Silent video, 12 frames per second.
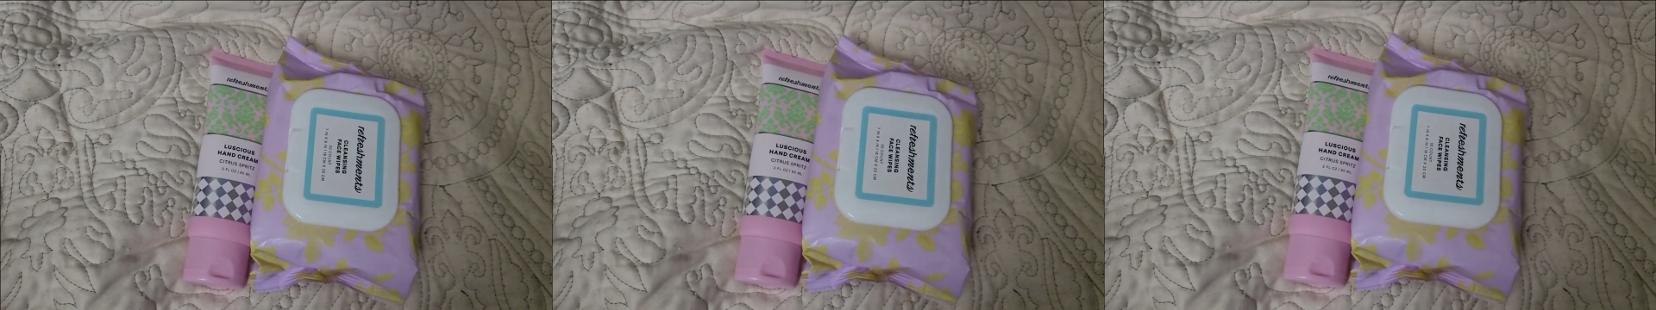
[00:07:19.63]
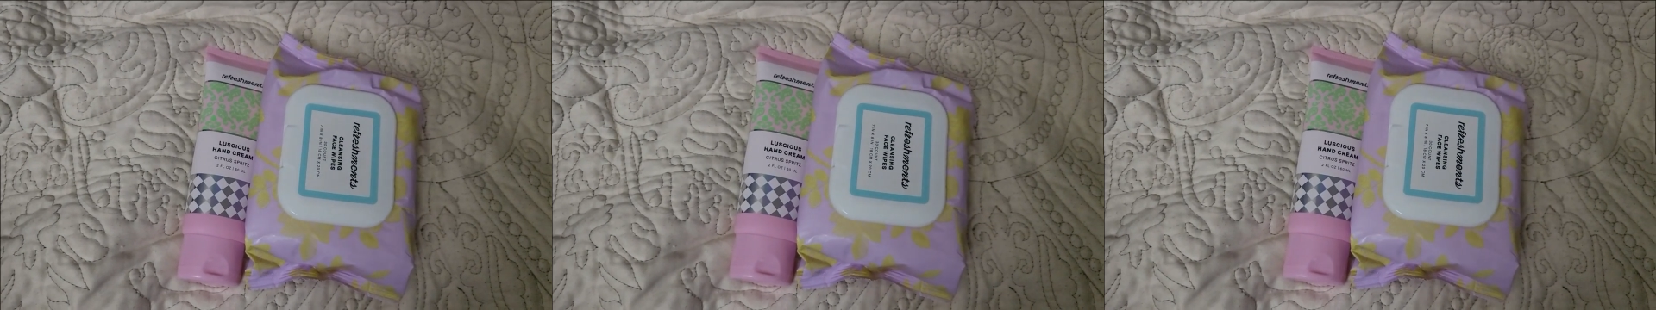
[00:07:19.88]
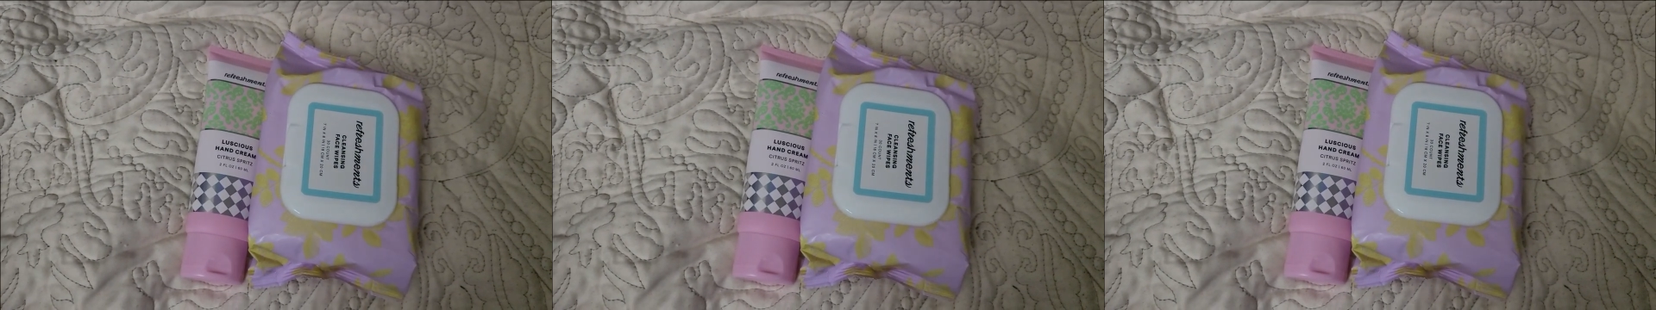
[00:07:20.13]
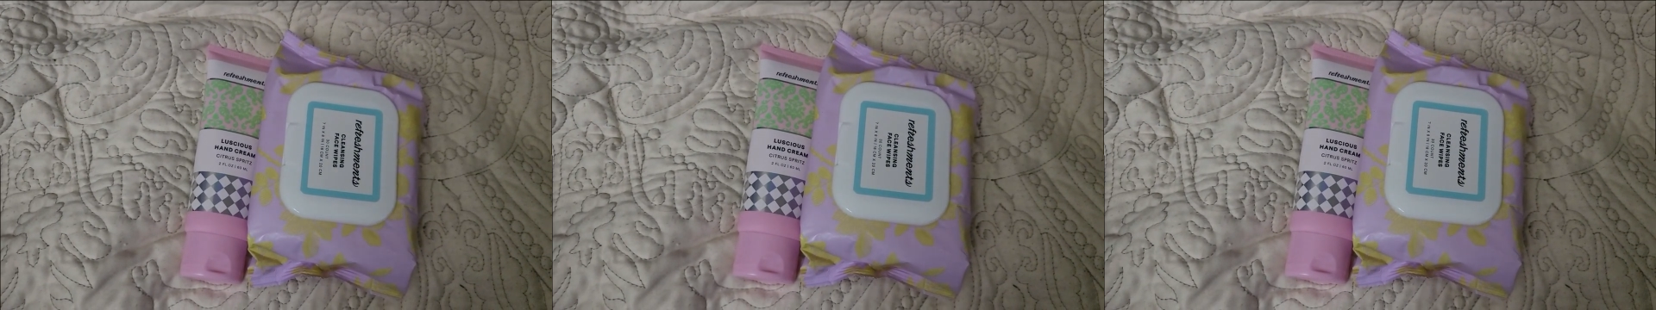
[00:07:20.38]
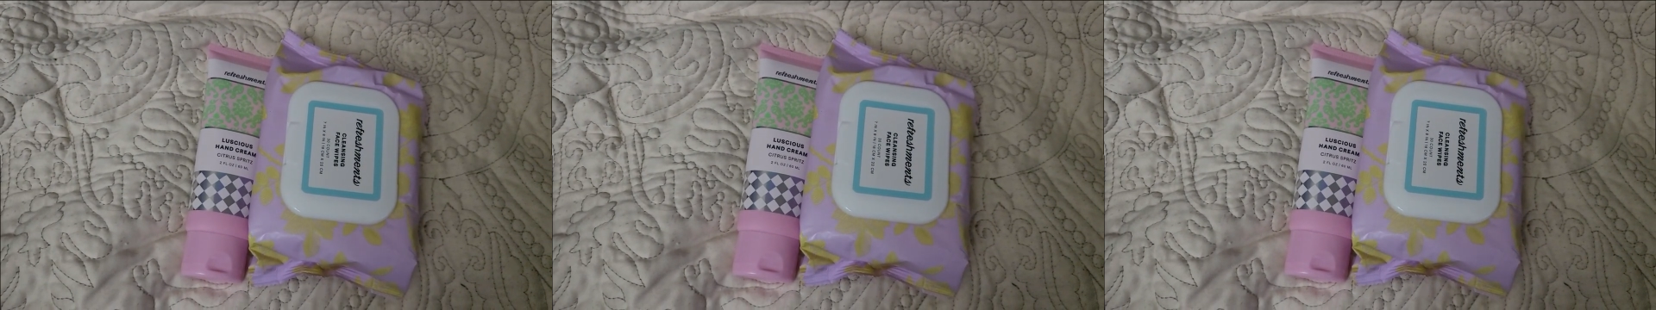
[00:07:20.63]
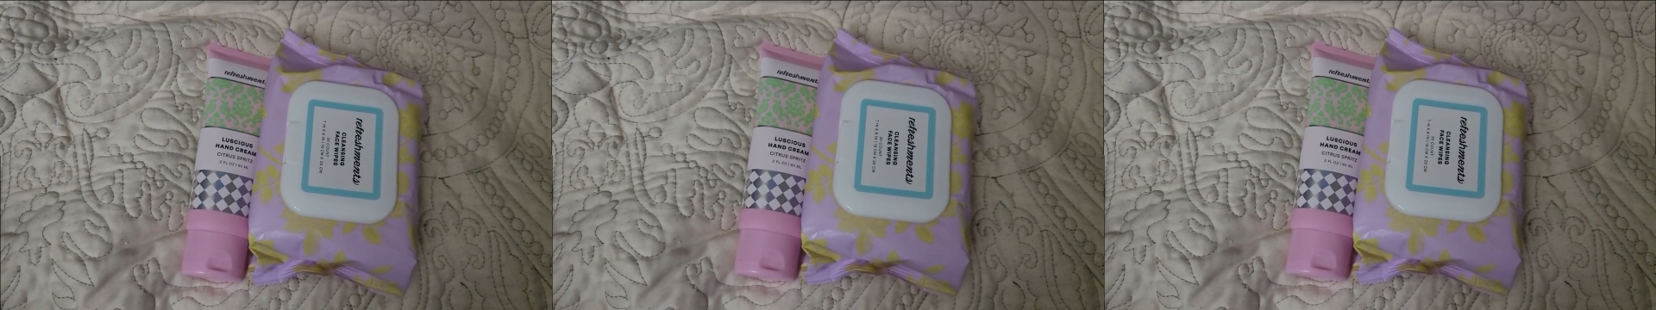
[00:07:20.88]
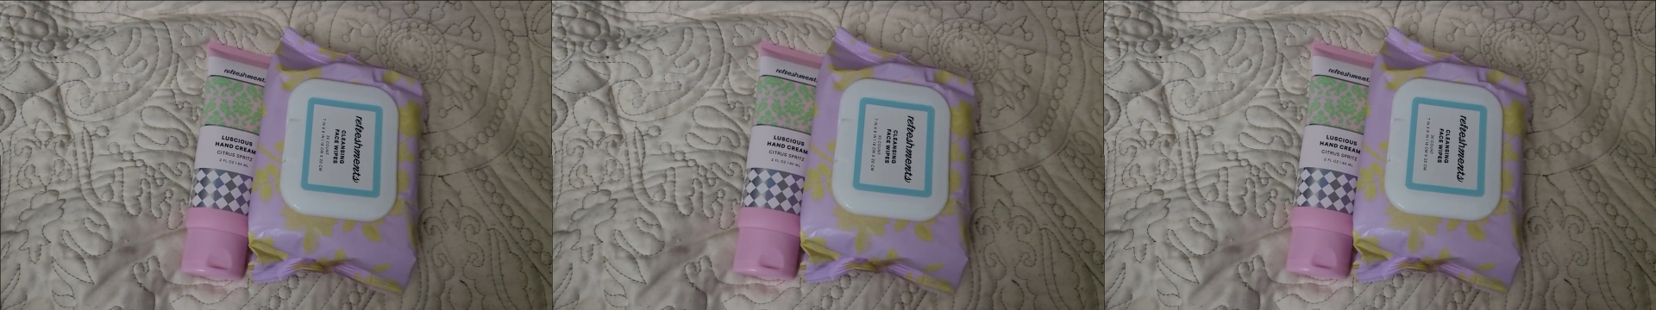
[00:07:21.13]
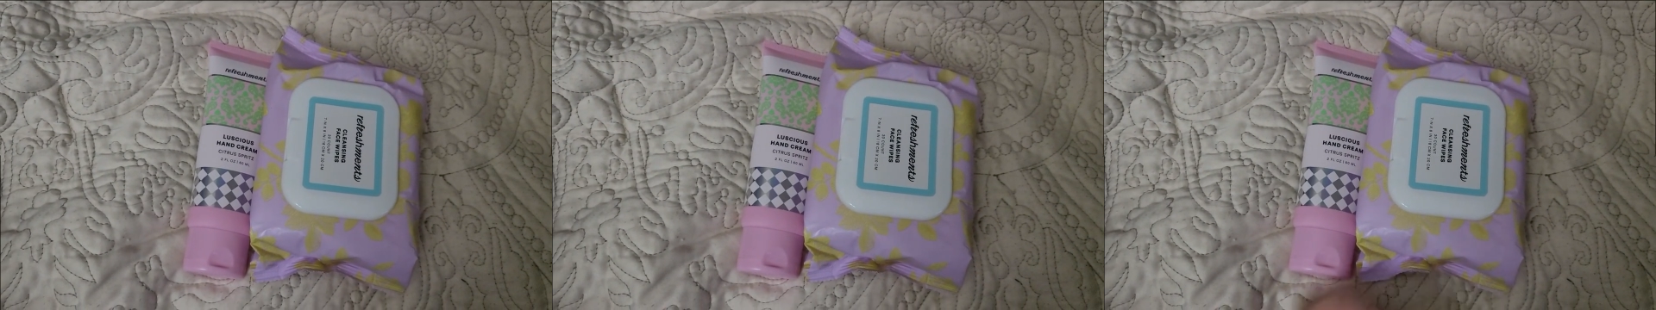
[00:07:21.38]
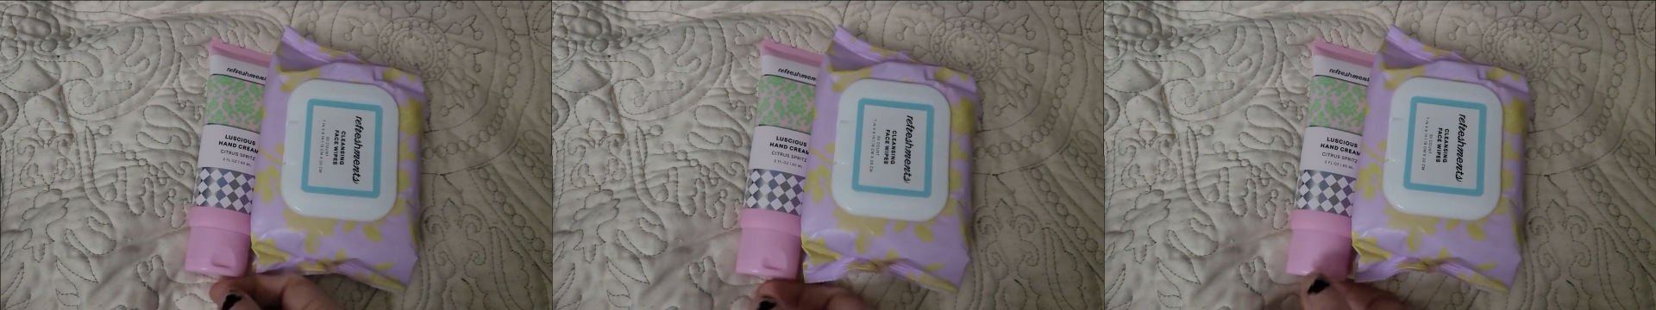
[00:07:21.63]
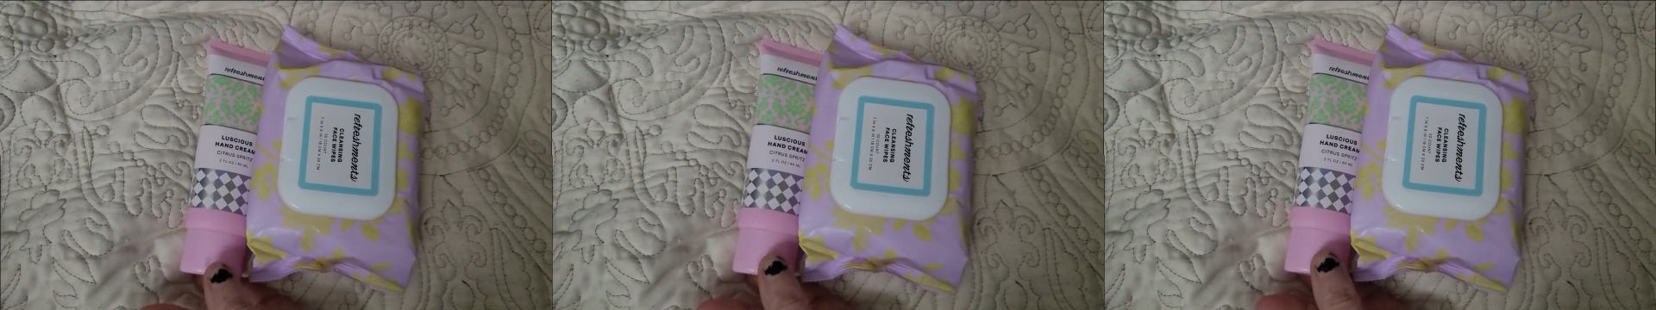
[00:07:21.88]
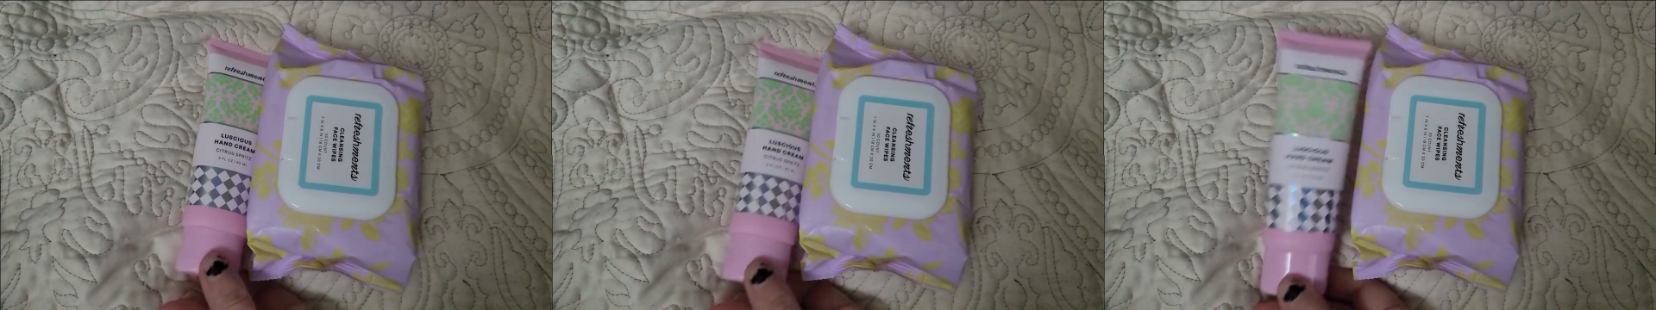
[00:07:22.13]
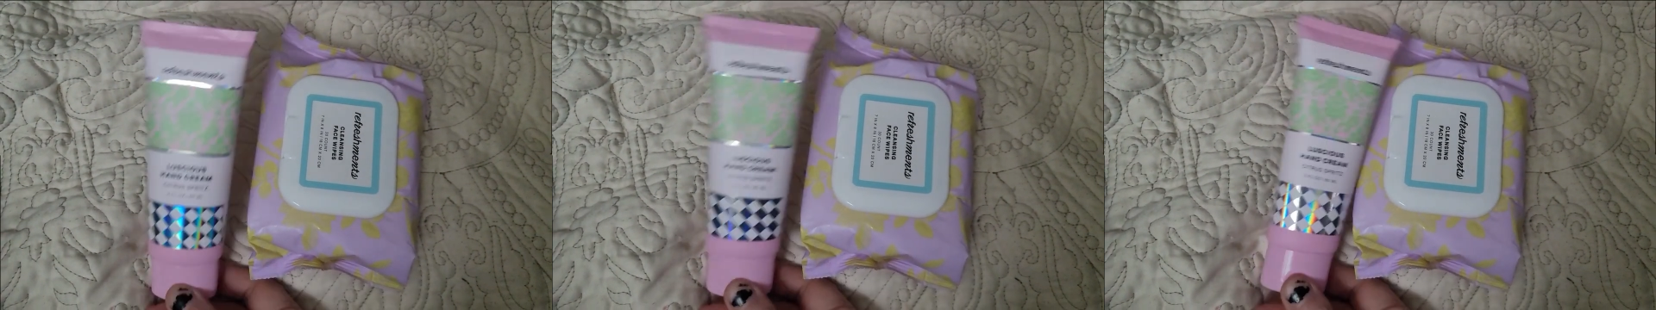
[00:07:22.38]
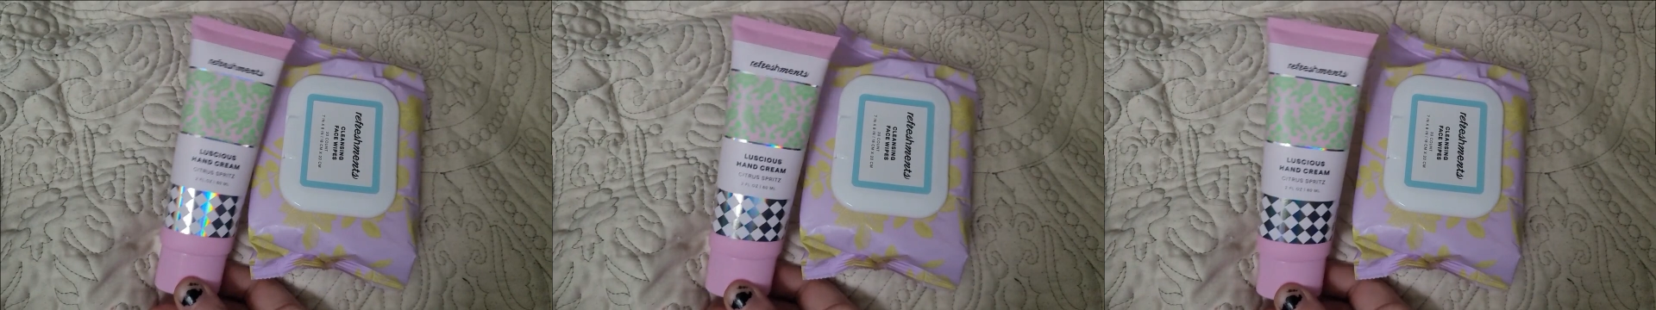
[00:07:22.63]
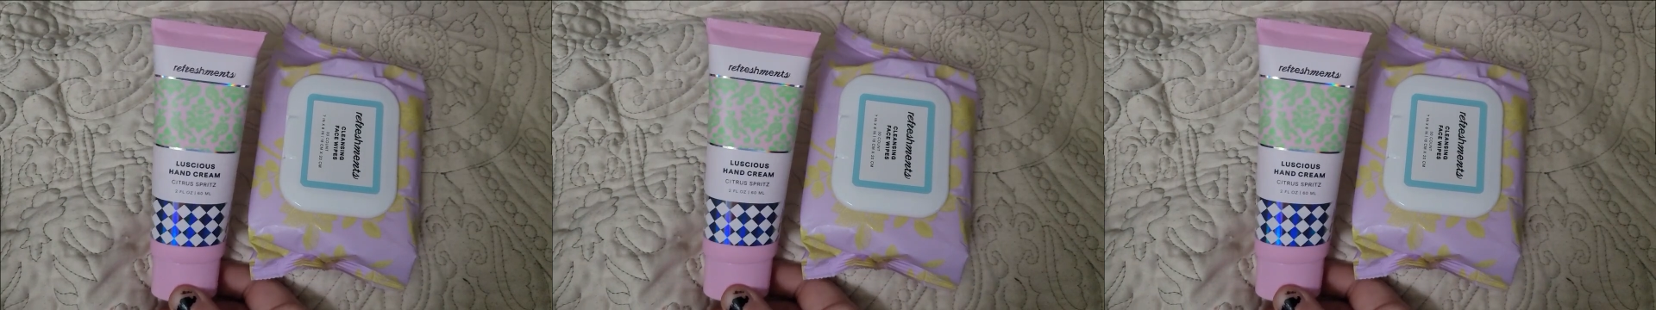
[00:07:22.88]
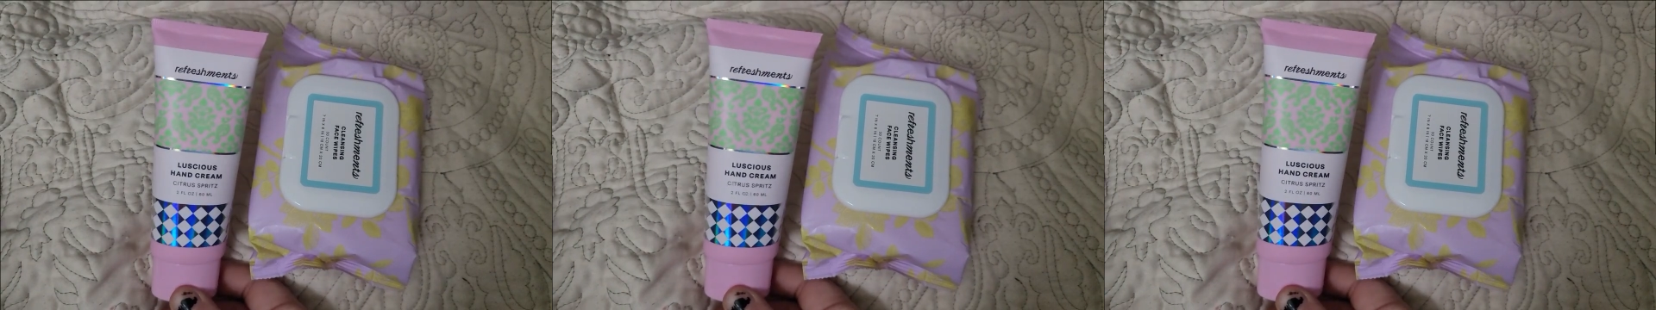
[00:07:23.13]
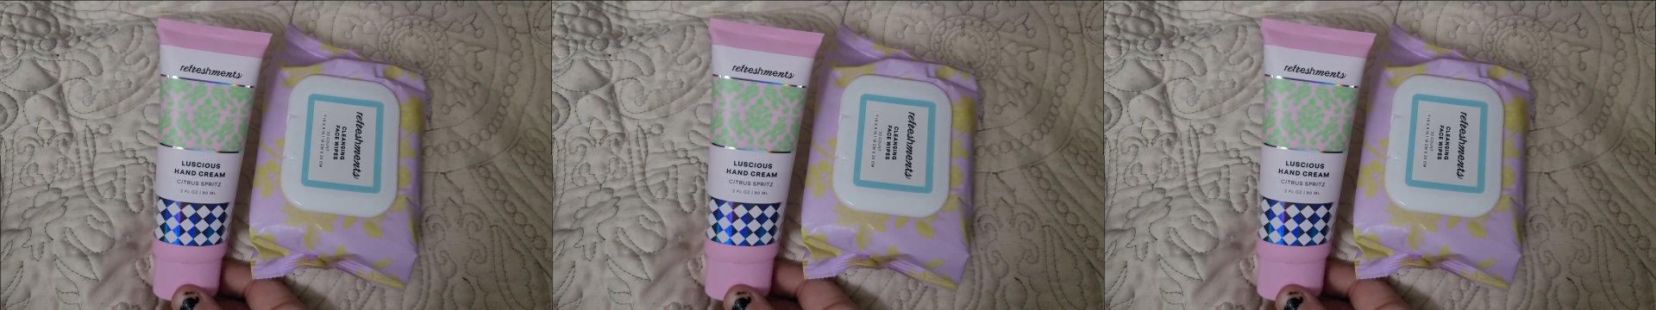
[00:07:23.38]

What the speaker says: (no speaker visible)